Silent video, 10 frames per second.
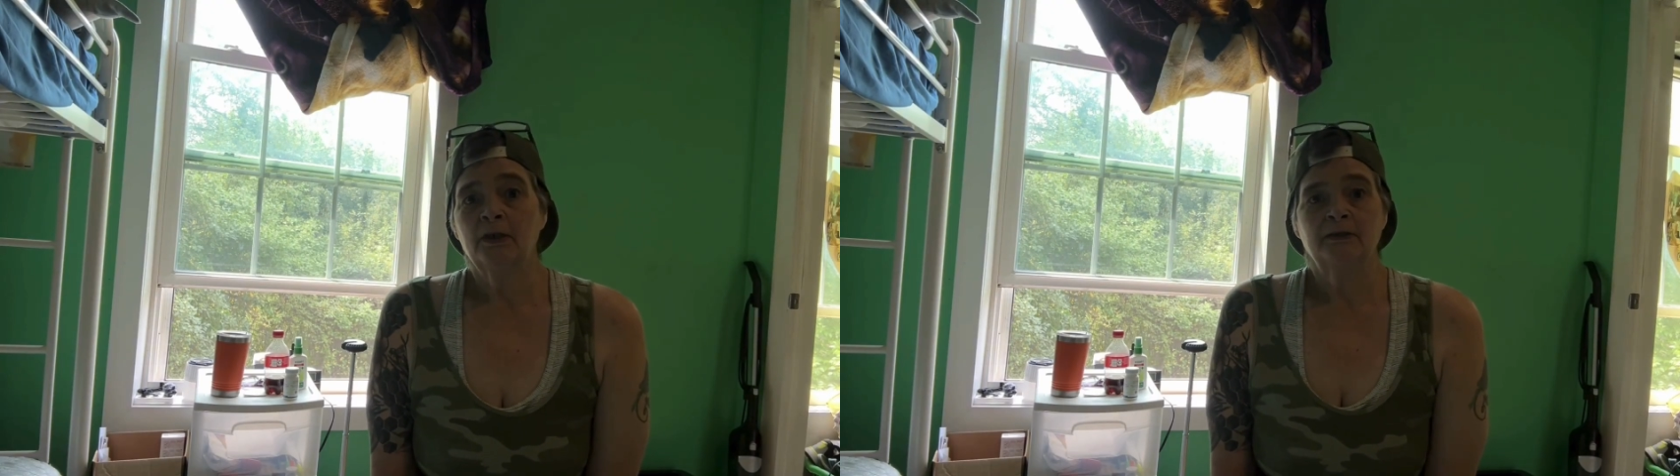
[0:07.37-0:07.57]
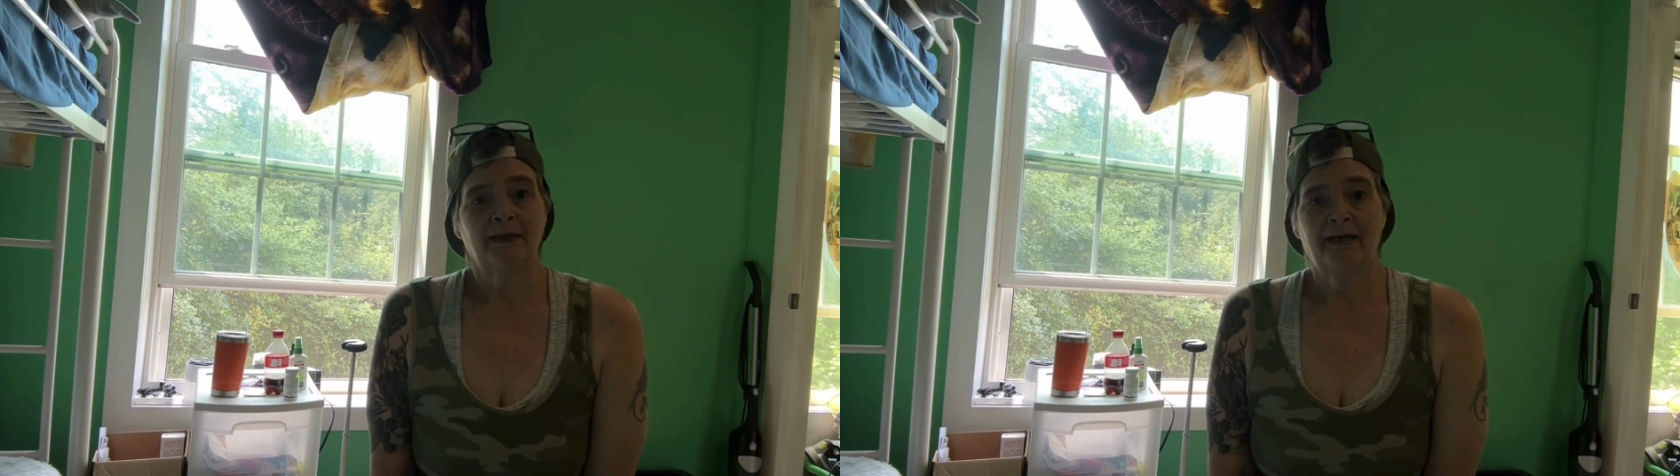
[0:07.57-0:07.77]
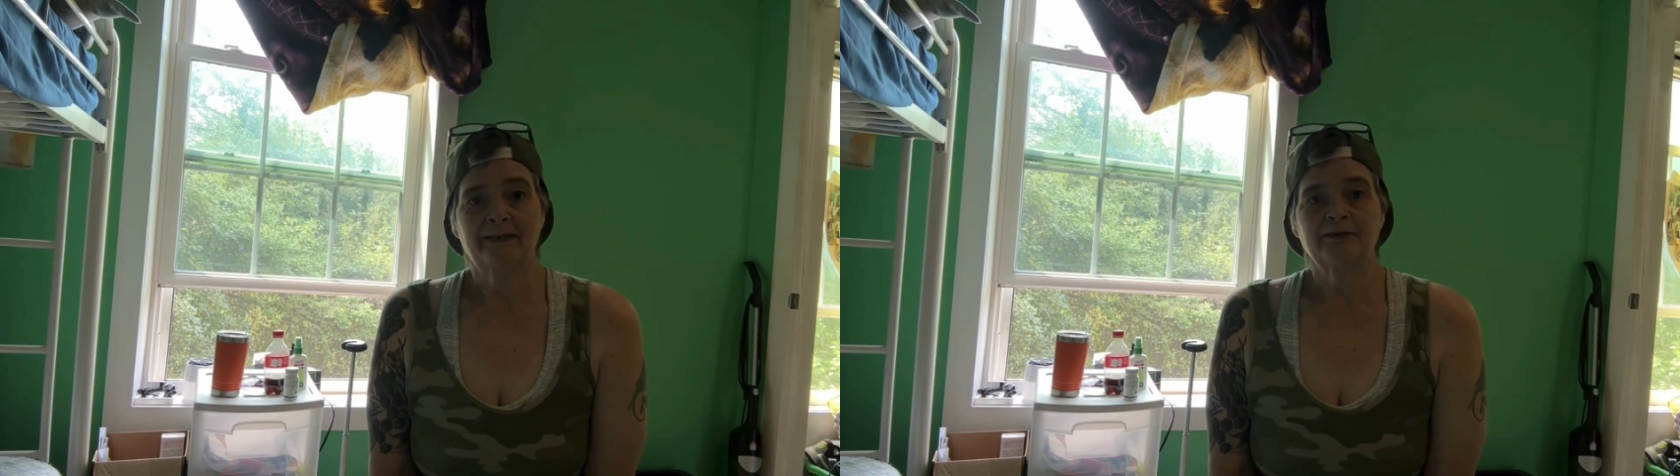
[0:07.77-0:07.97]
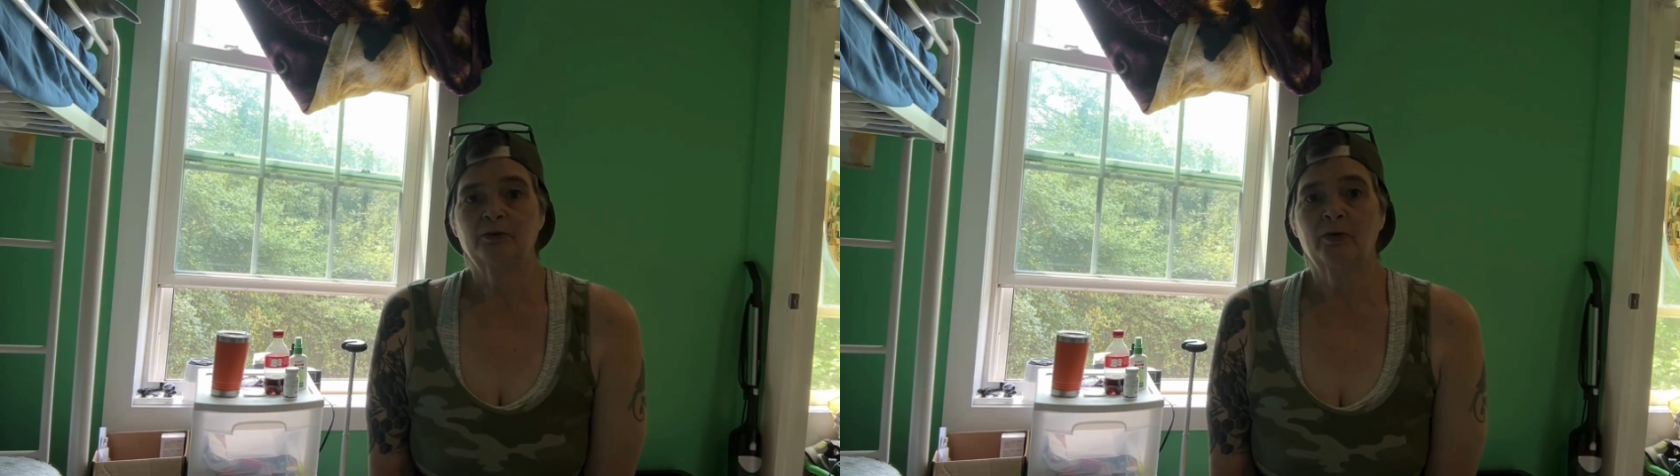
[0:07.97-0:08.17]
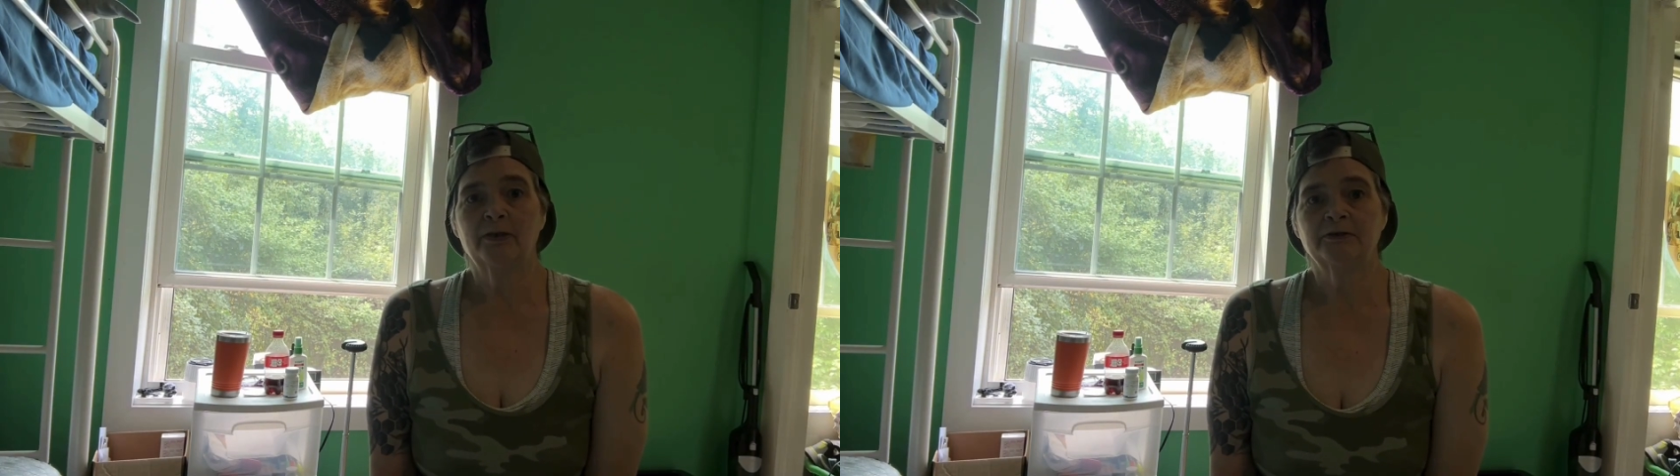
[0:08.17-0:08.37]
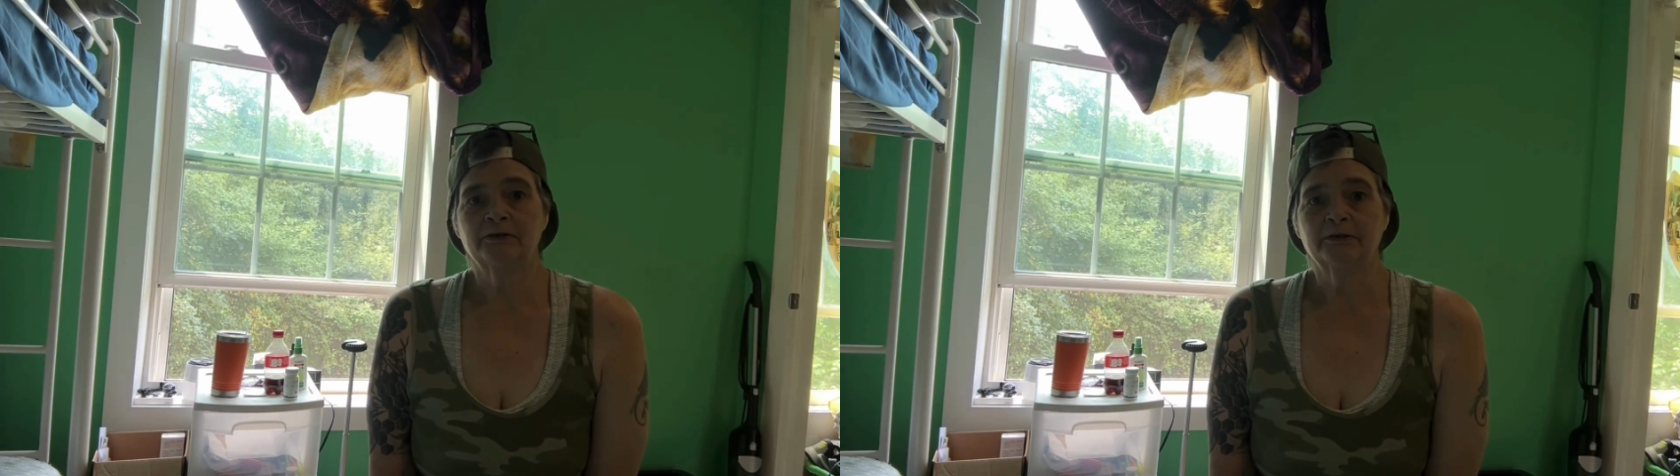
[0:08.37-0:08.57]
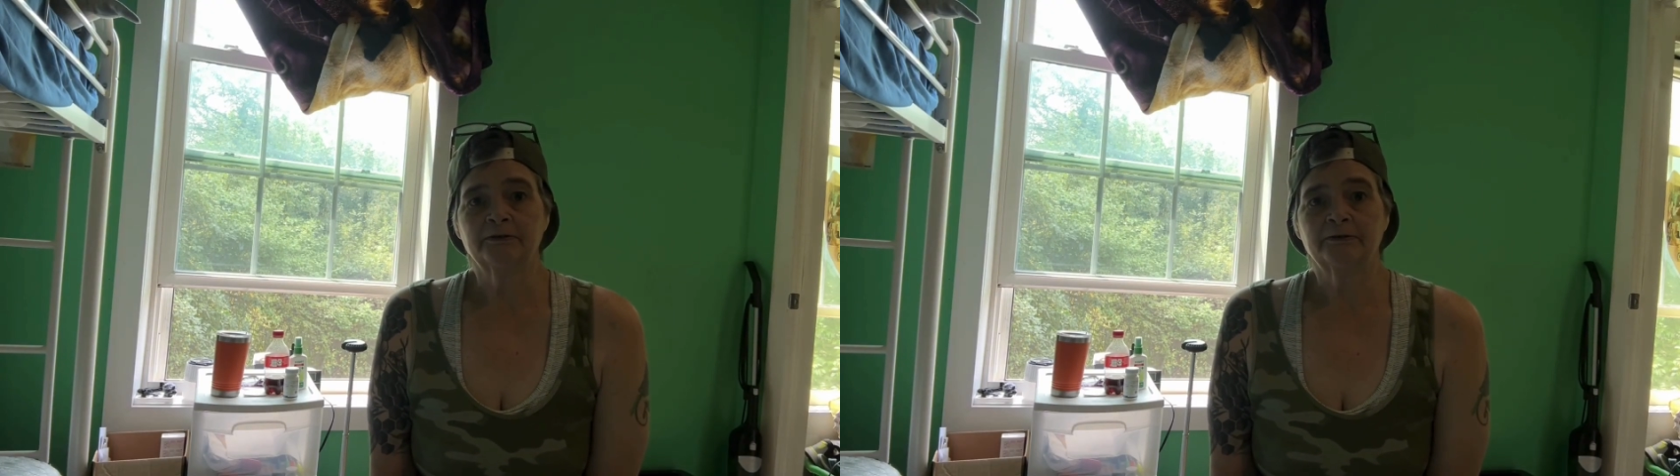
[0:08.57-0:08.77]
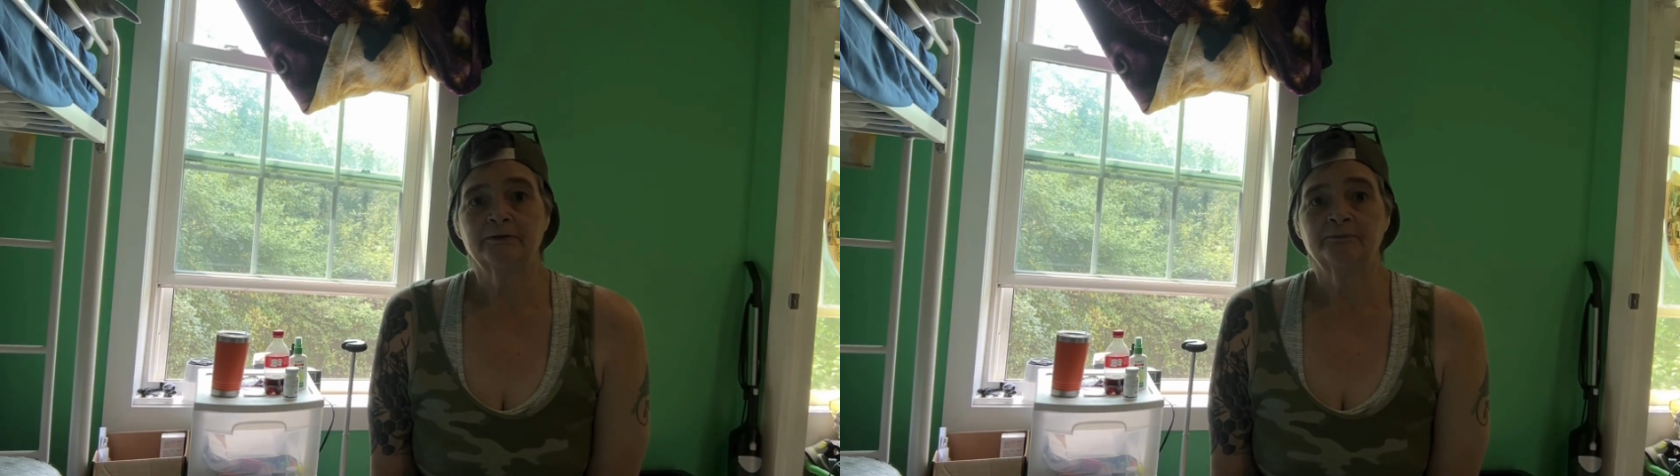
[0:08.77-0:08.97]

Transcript: to ask questions,